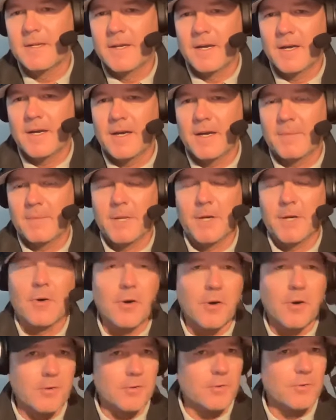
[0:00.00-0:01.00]
But
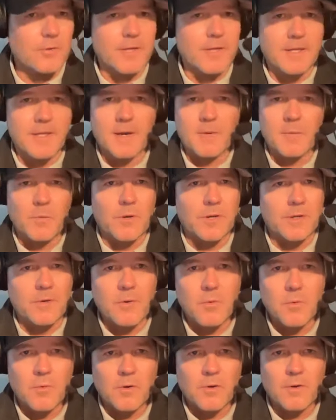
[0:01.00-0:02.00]
Arnold at that one
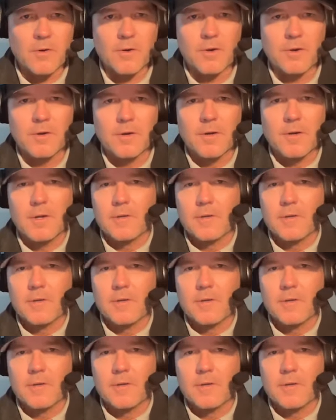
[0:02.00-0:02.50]
corner.